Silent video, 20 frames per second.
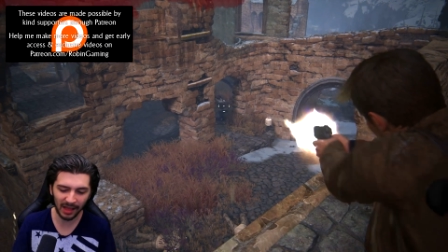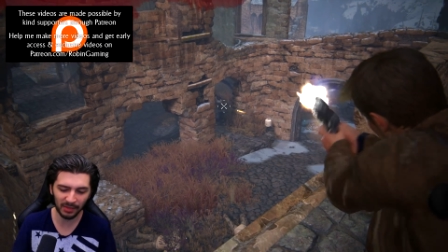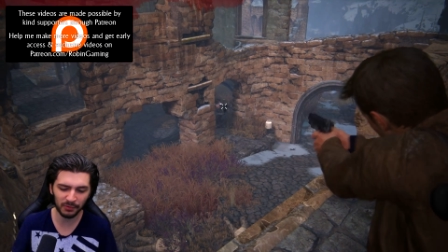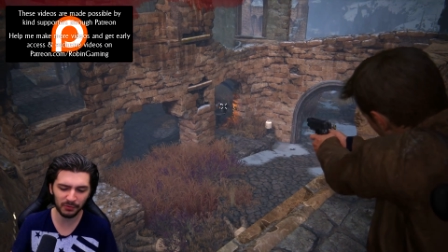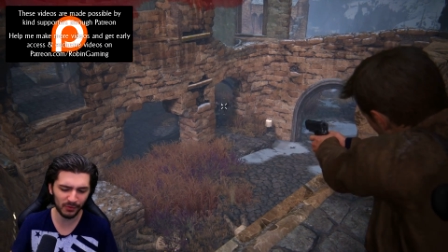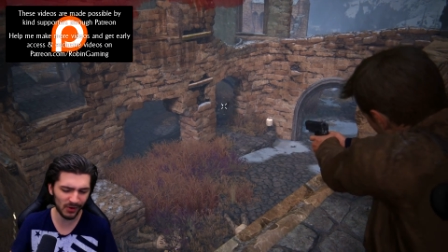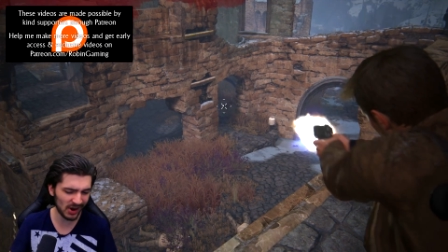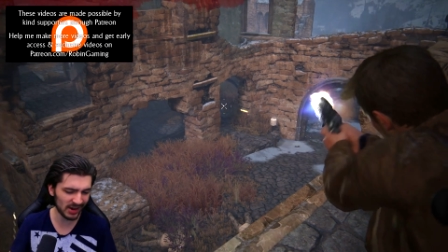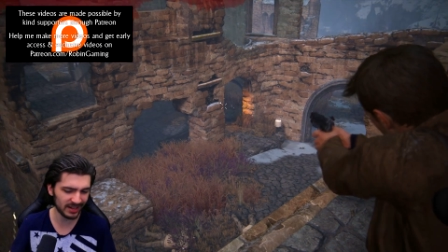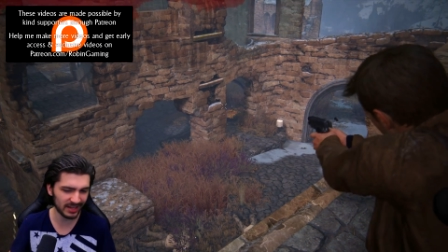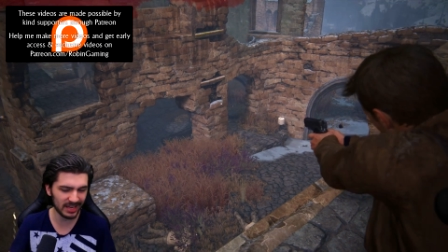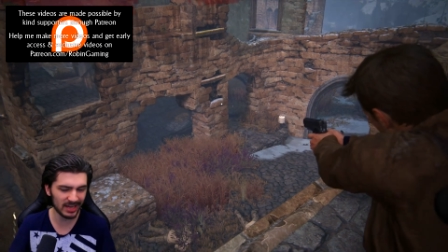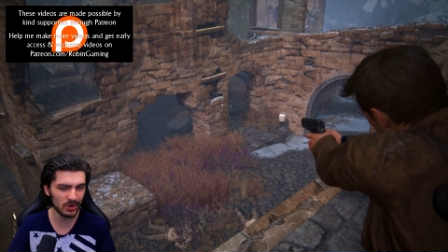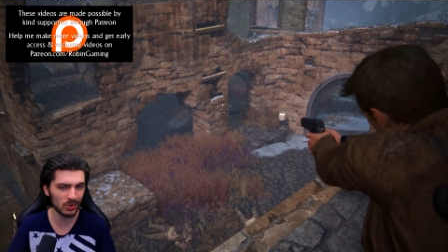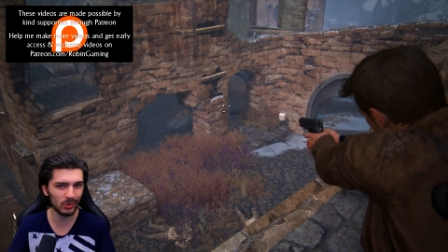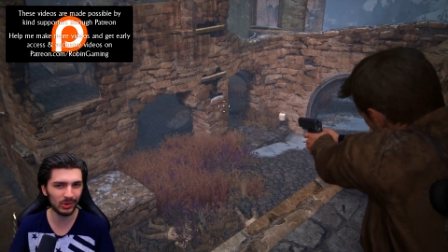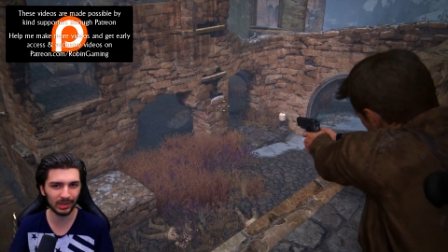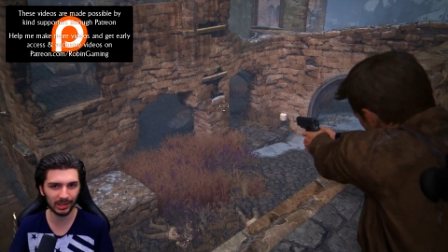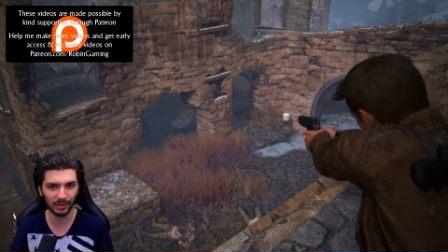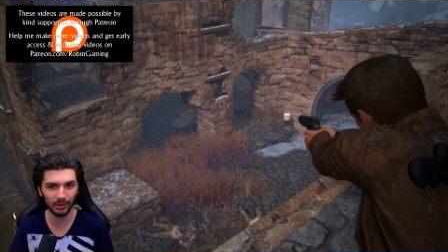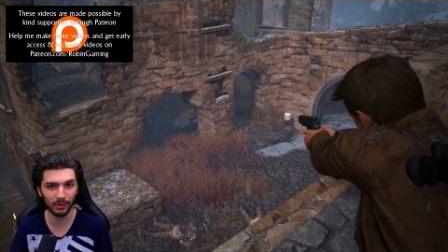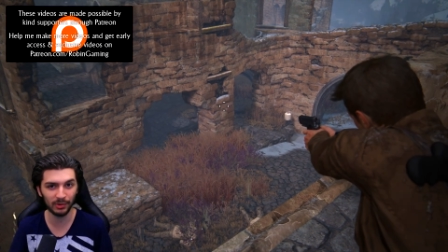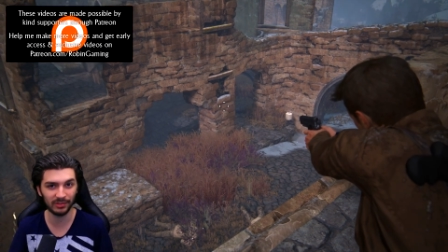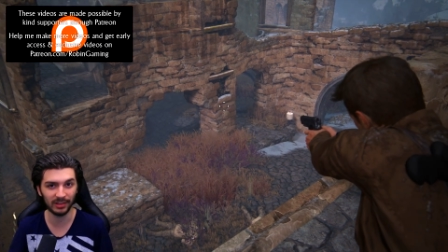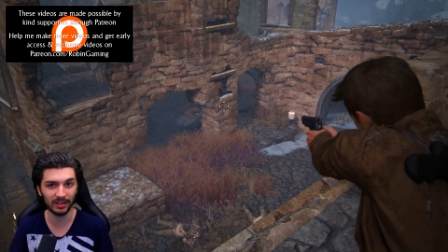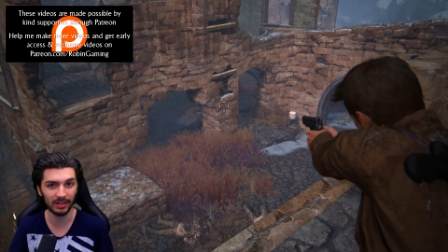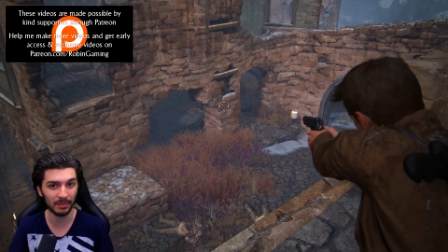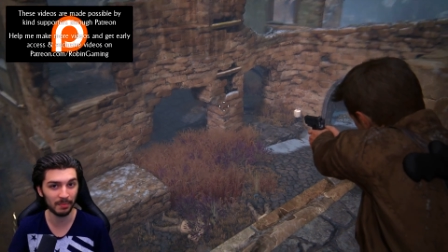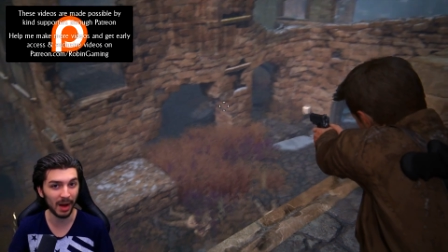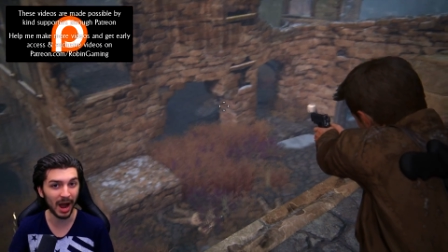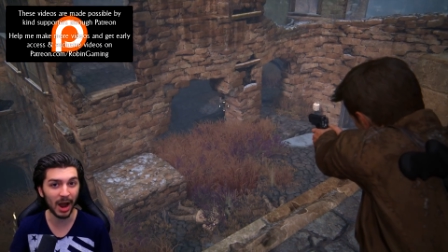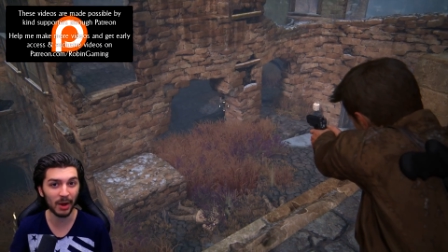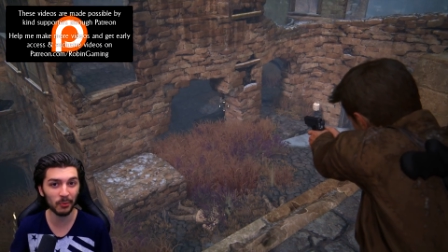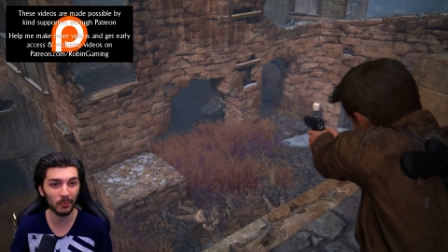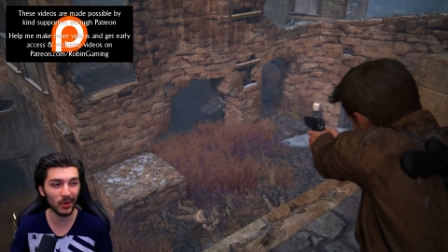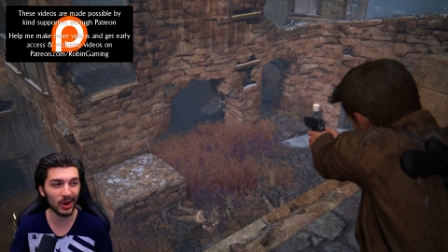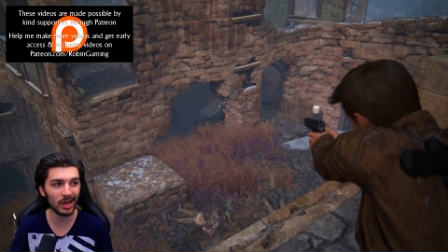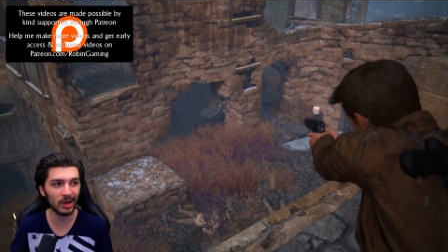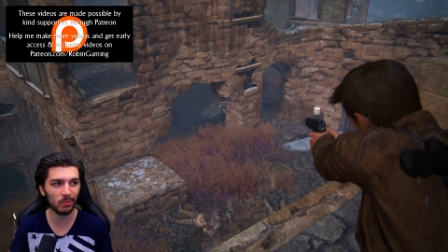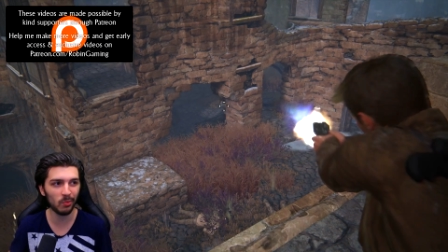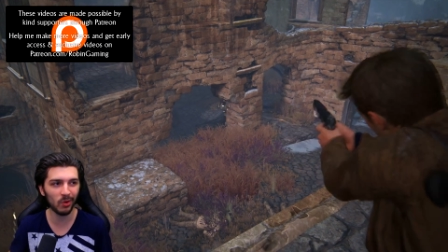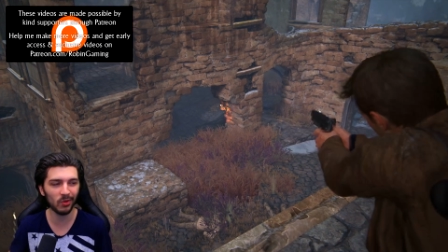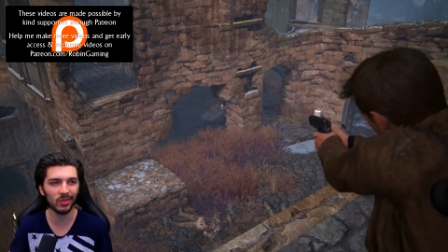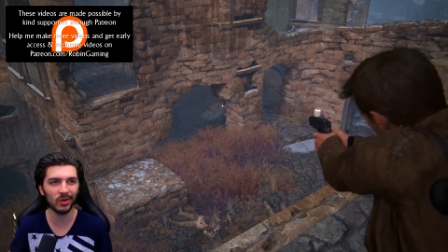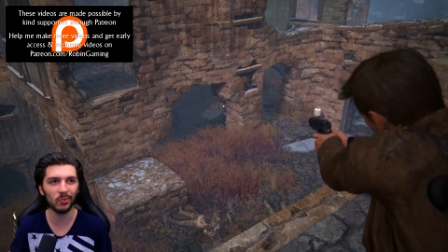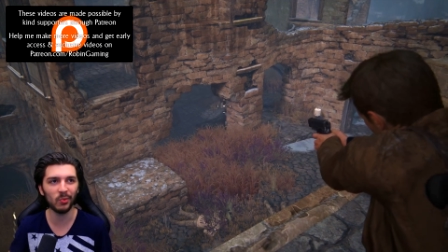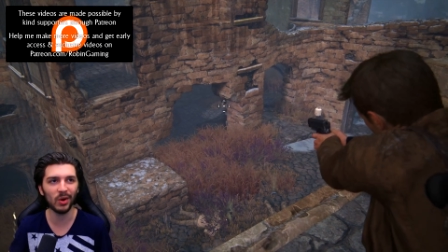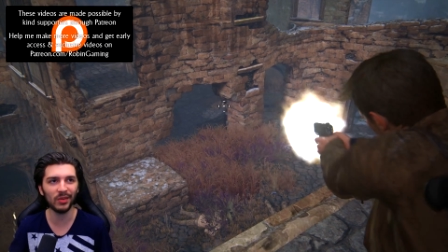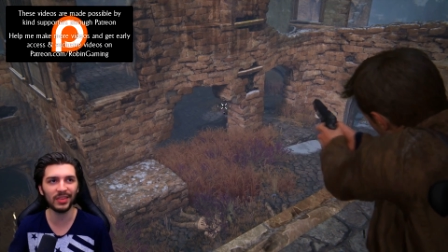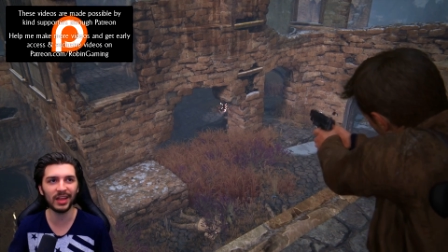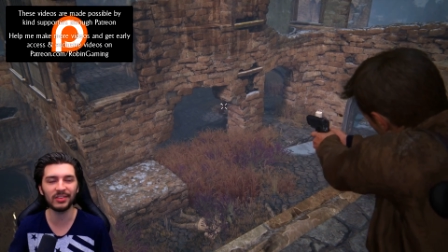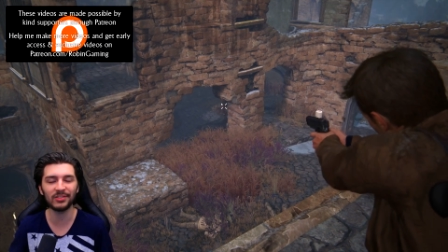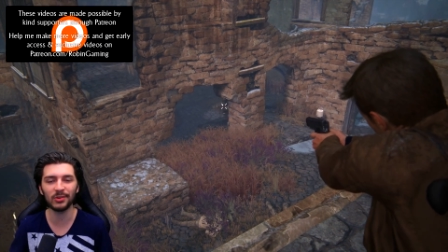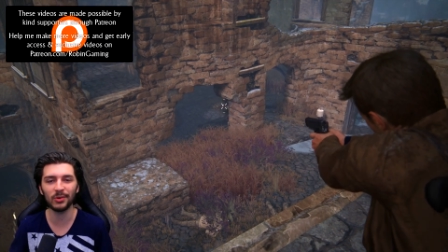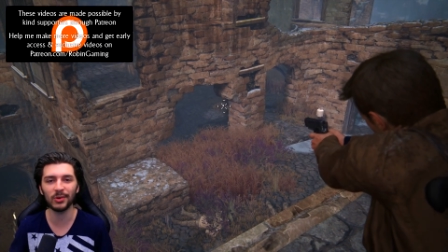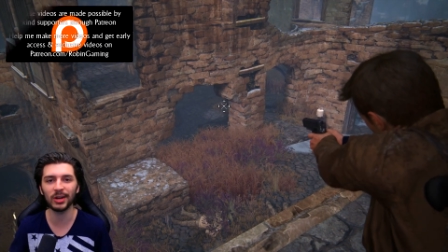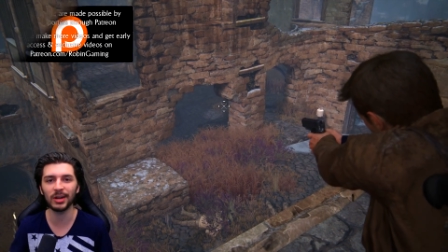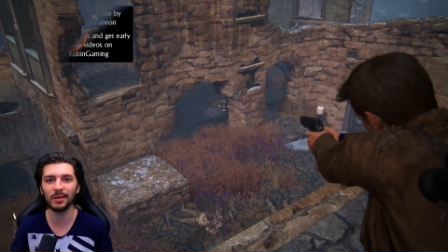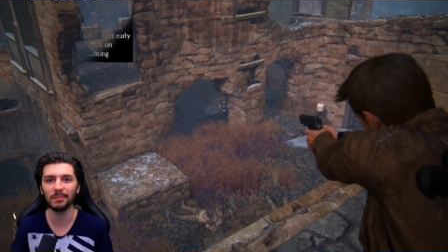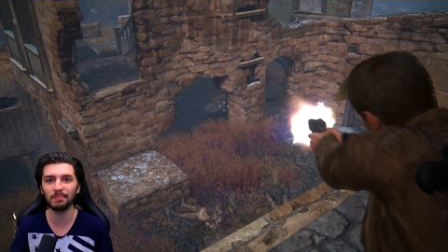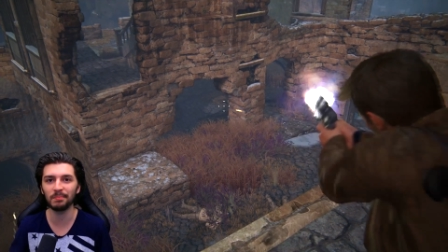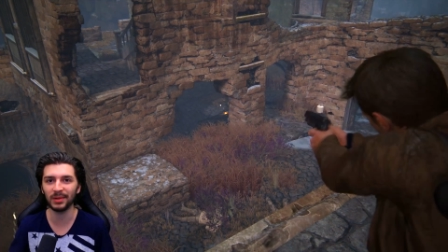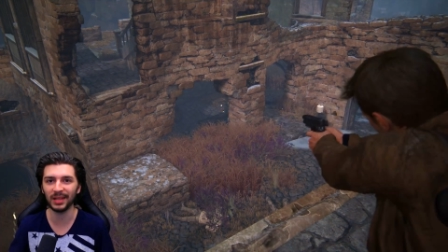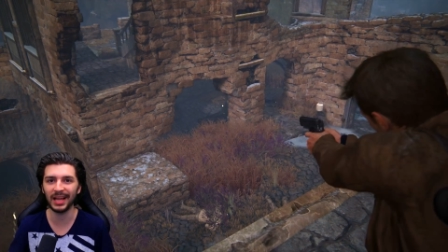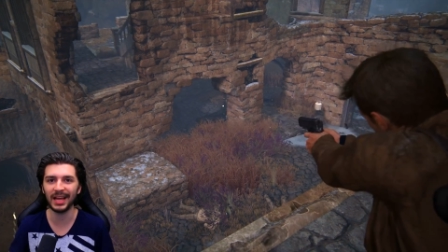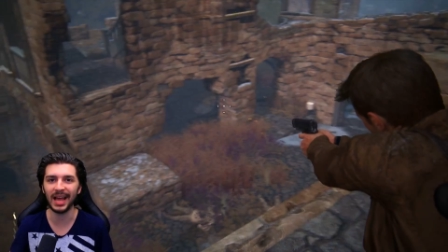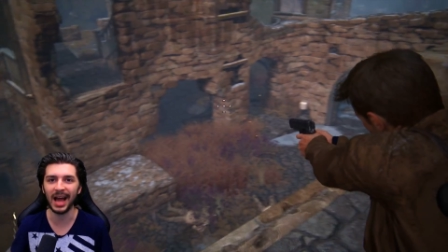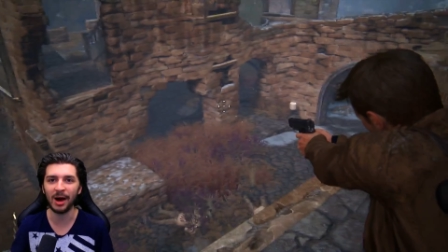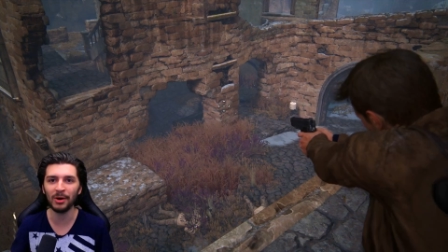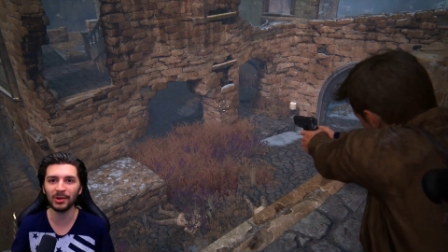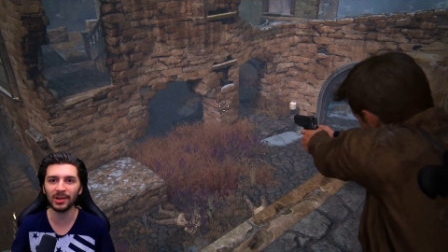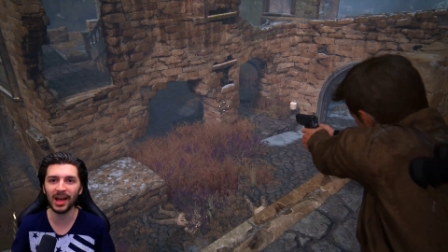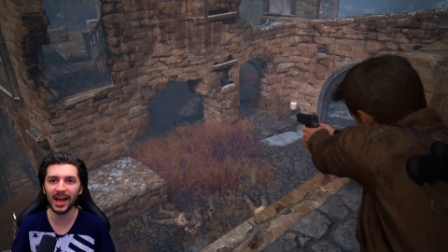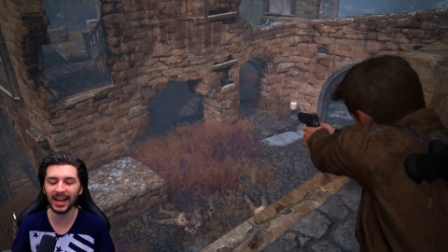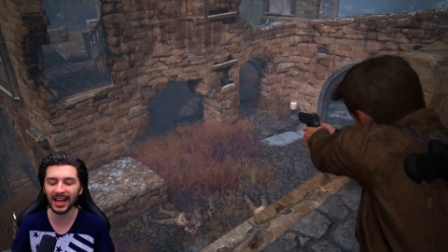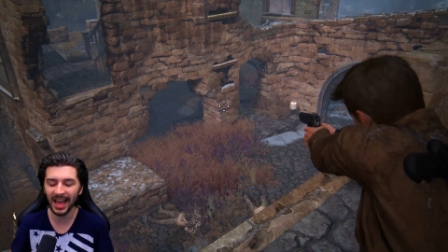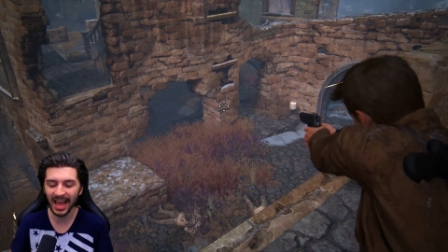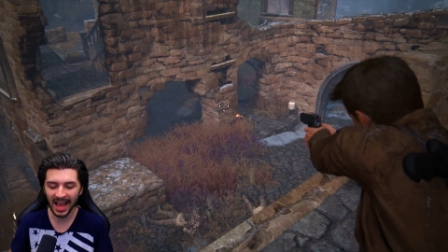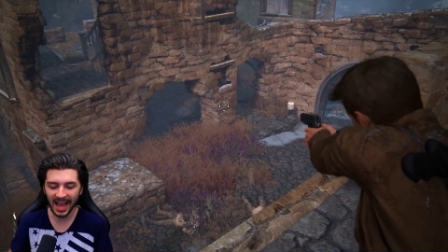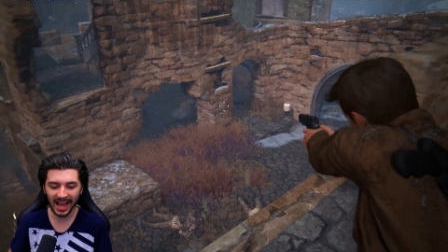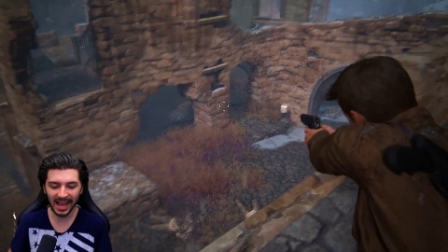and find new clues in them. I really wonder what that's all going to play out like.